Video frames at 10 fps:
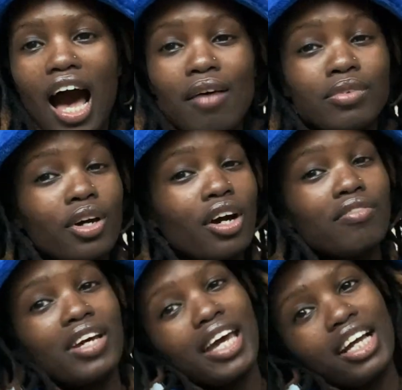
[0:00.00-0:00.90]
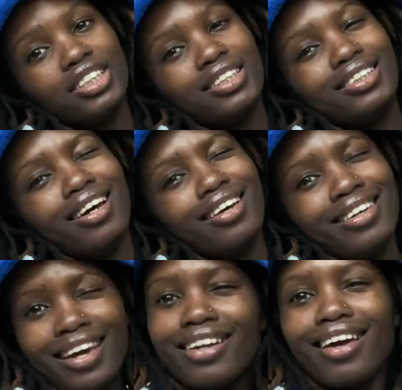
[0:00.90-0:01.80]
I'm going on vacation
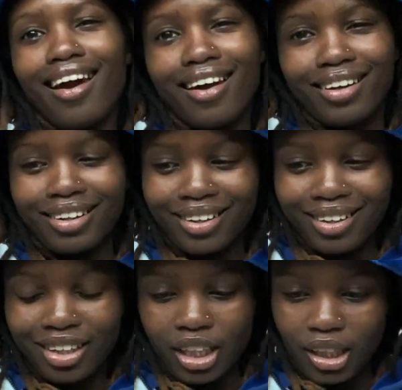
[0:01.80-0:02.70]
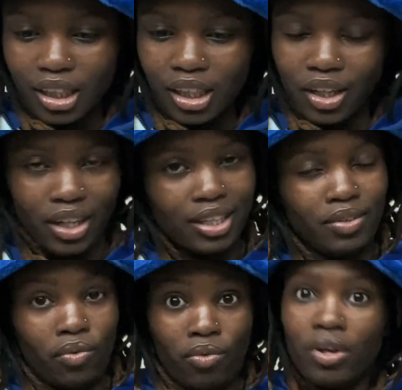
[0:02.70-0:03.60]
yet again
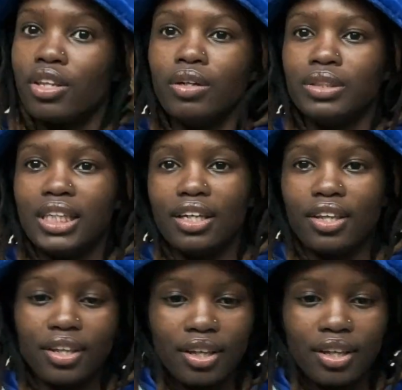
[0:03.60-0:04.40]
with no teeth.